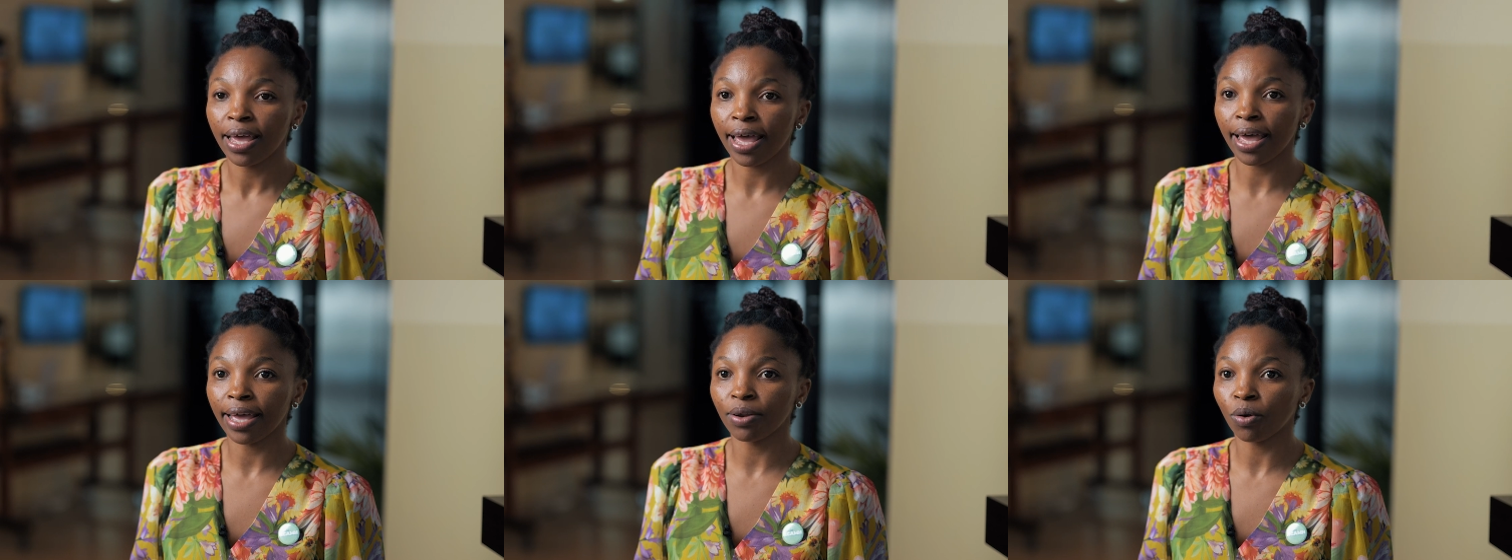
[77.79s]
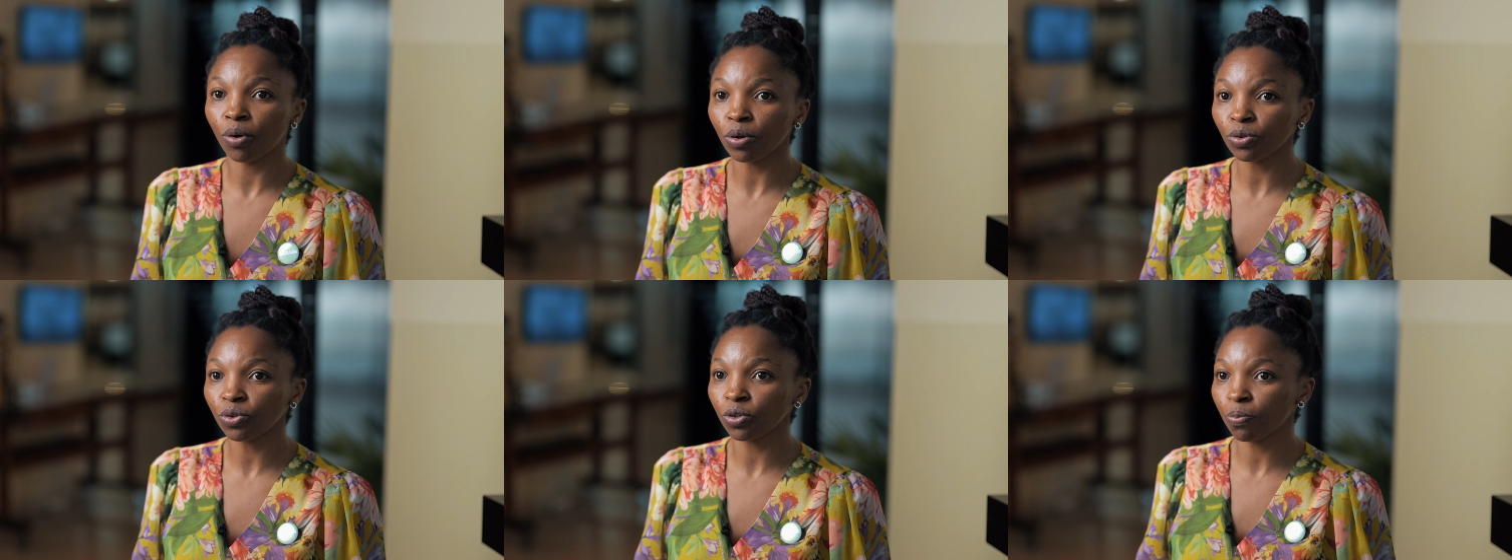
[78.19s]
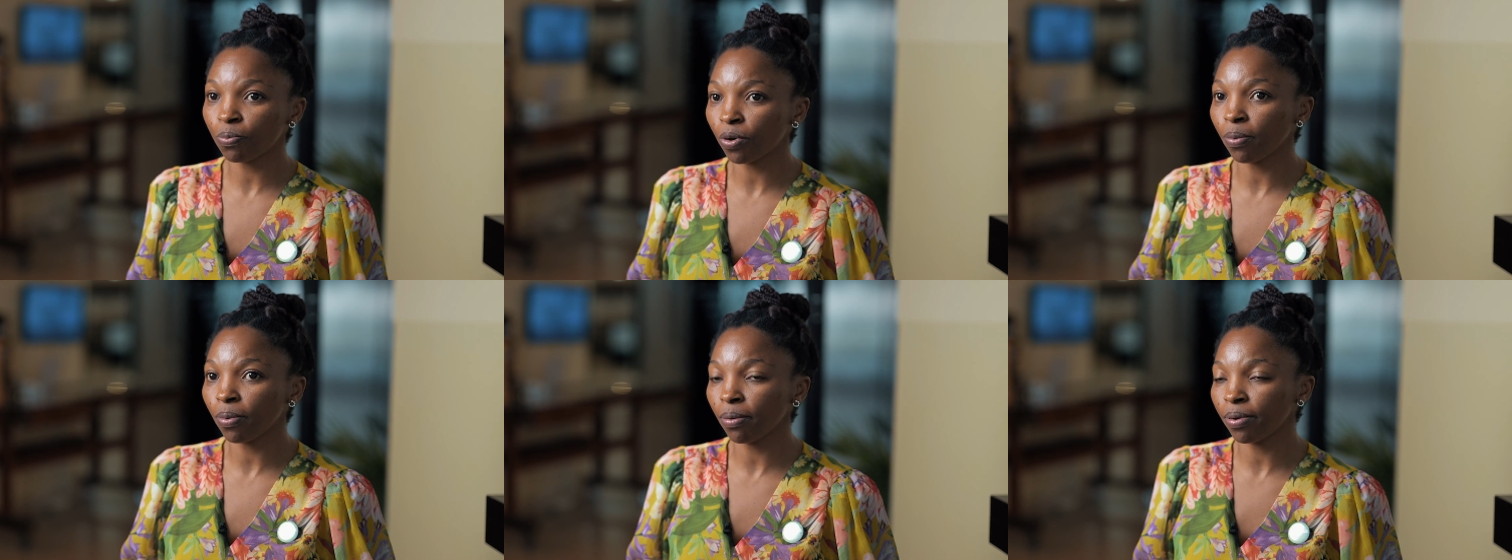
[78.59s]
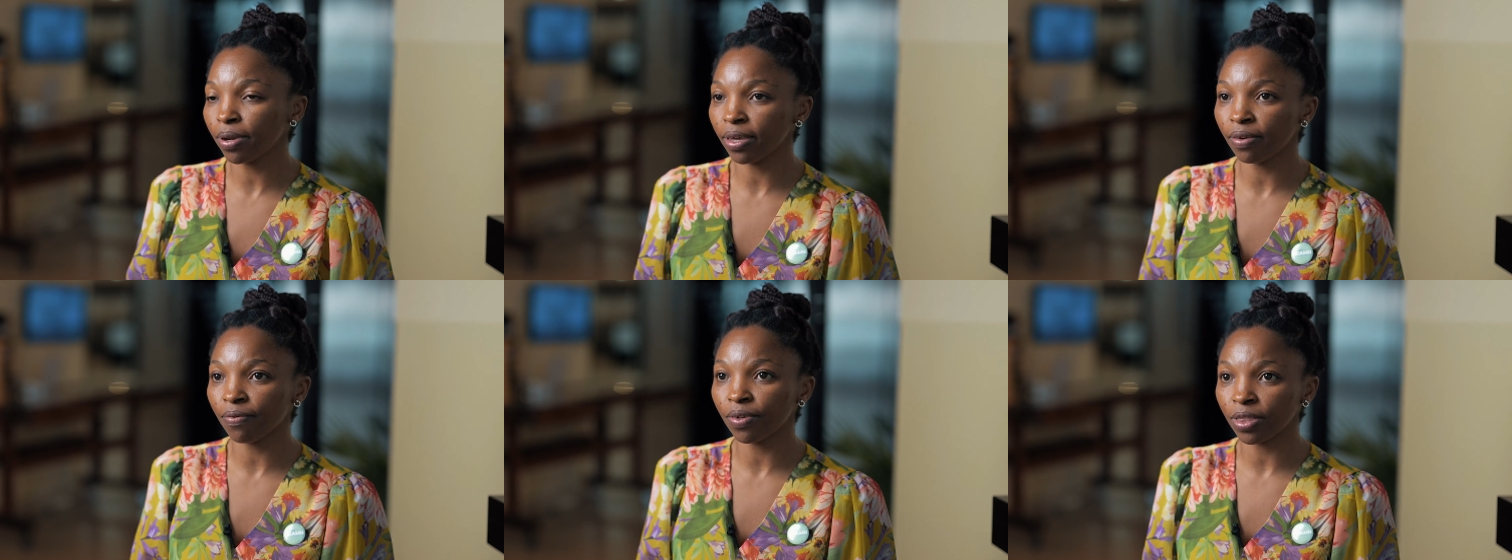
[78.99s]
and also
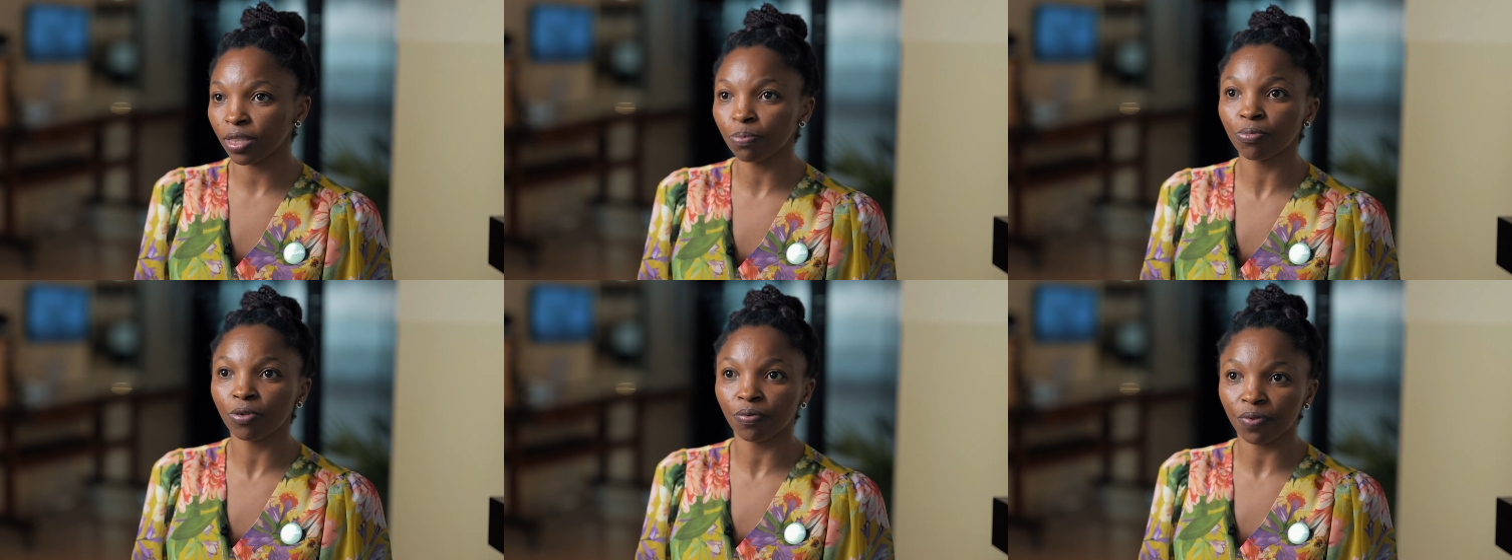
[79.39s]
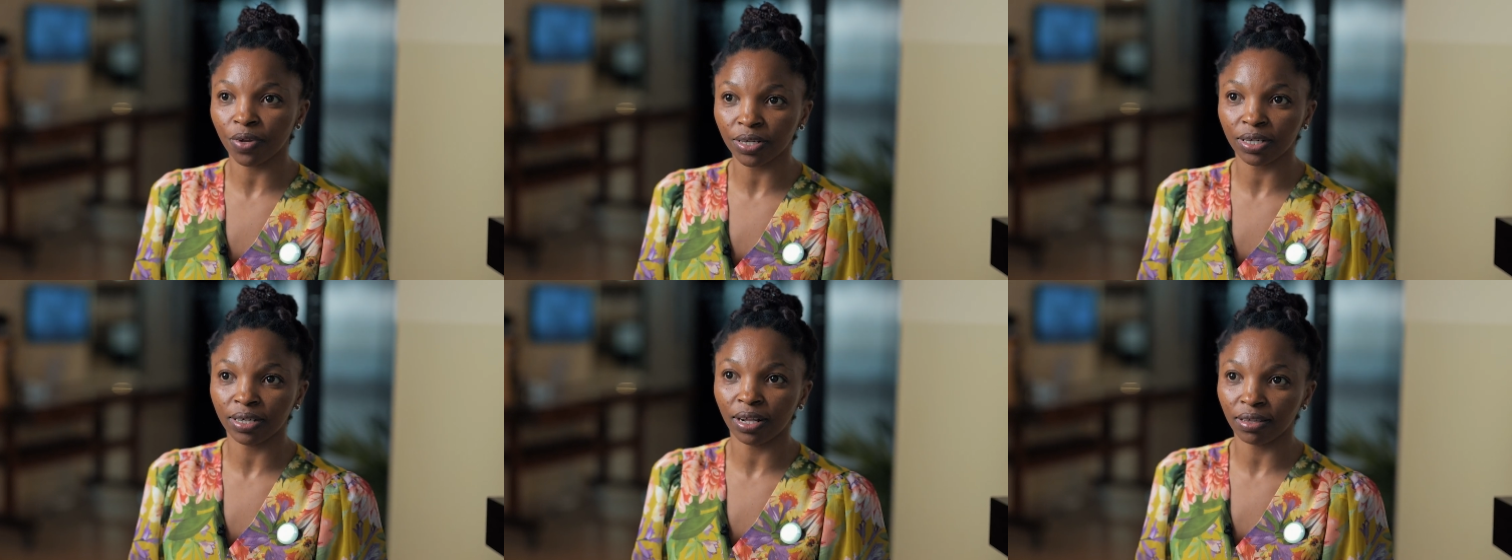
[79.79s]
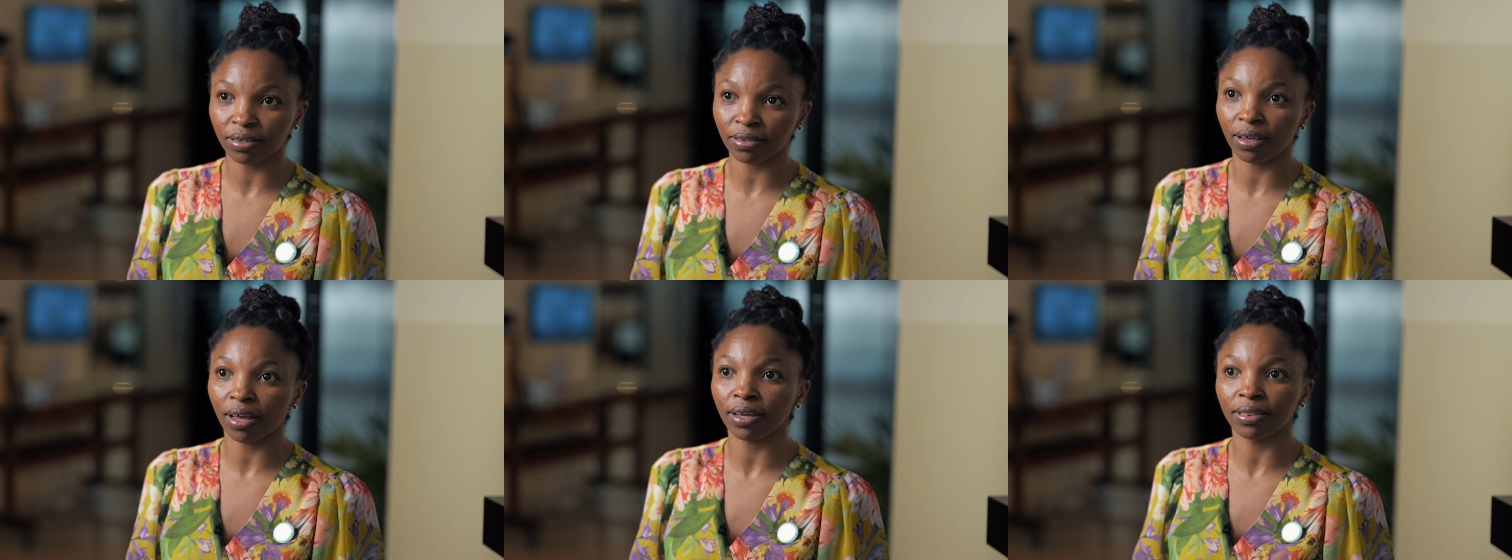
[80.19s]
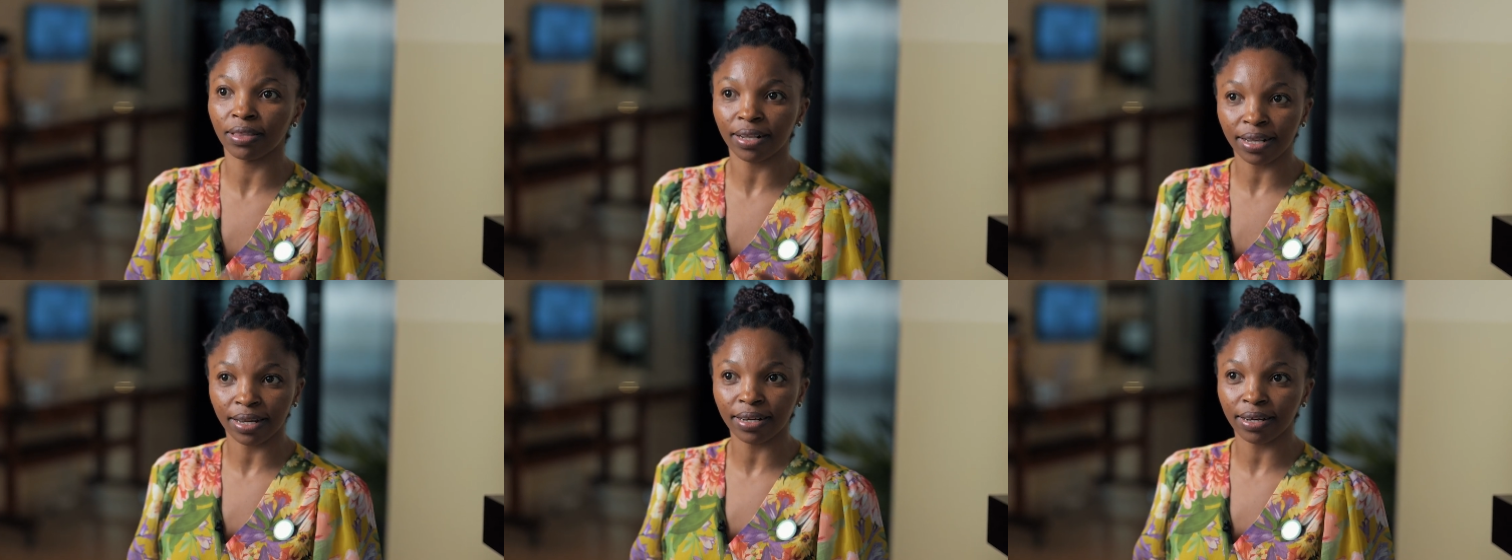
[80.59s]
probably even the professional side,
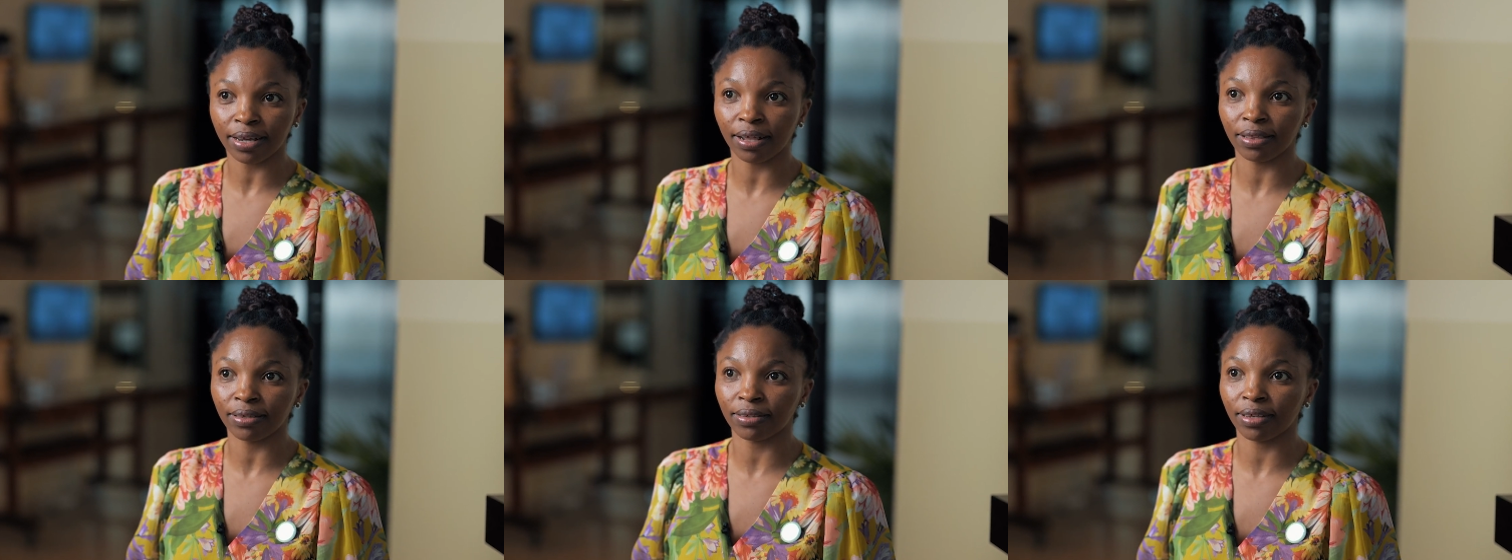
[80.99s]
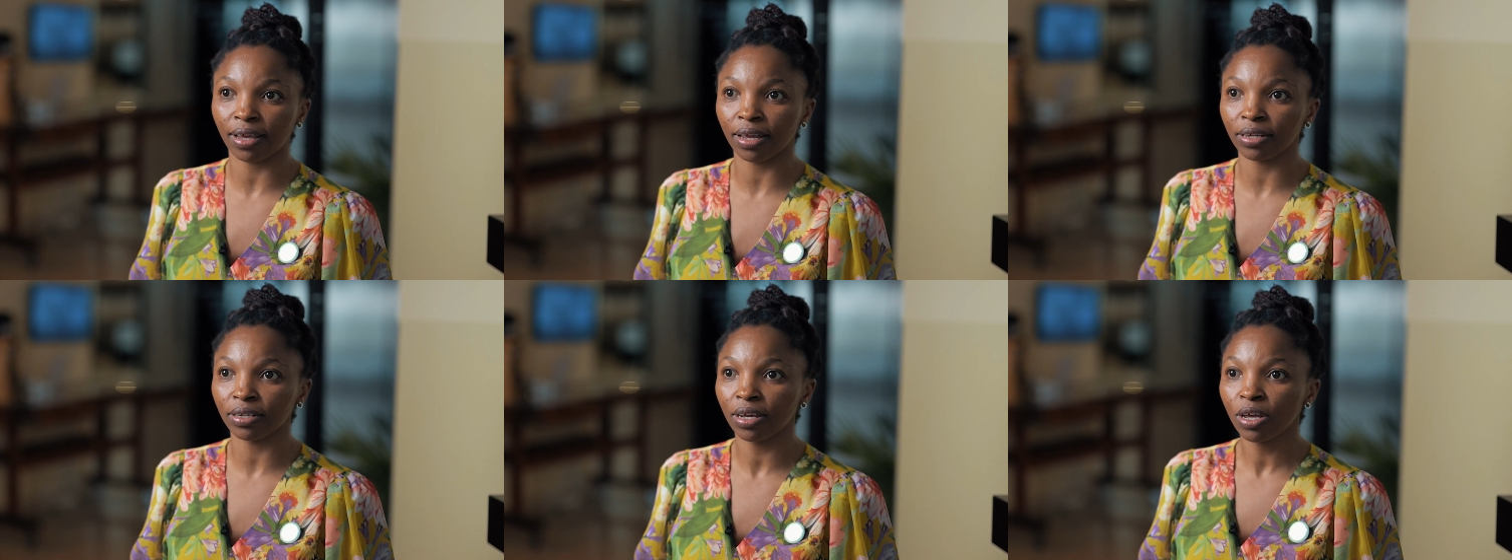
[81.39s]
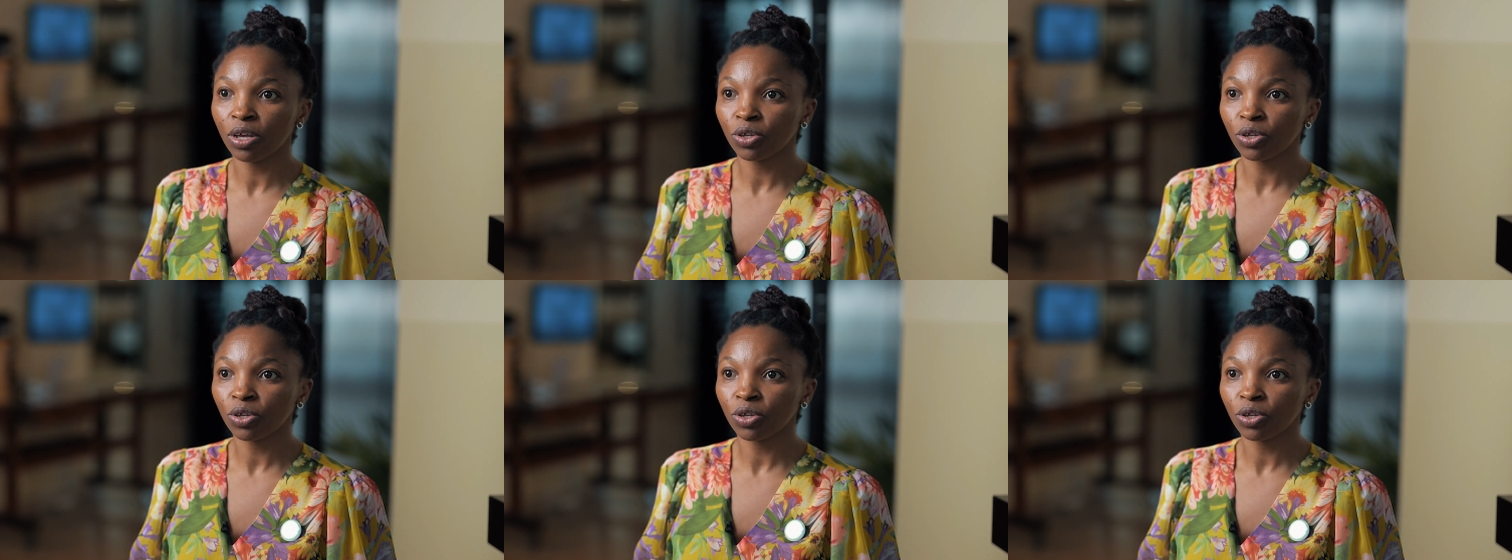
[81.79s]
the clinical side,